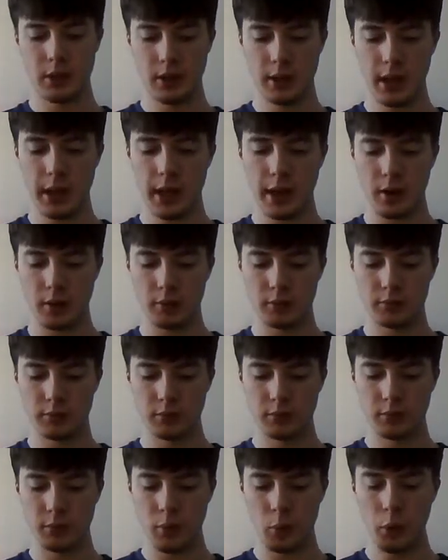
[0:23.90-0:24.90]
Now,
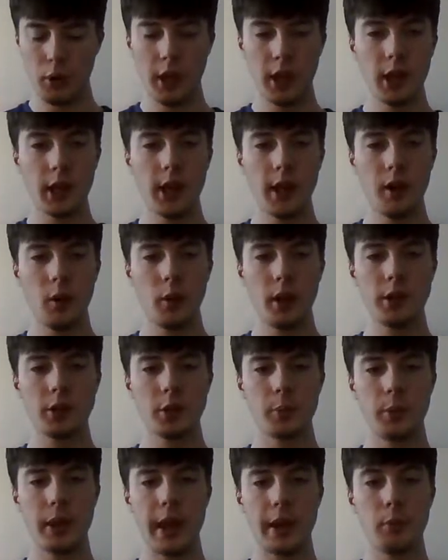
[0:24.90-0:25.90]
weekend getaways
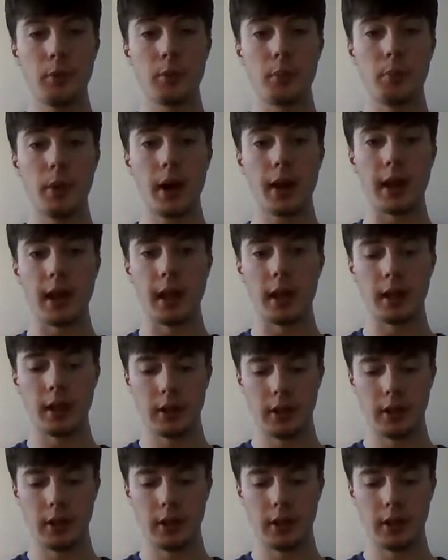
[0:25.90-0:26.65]
are paid with money.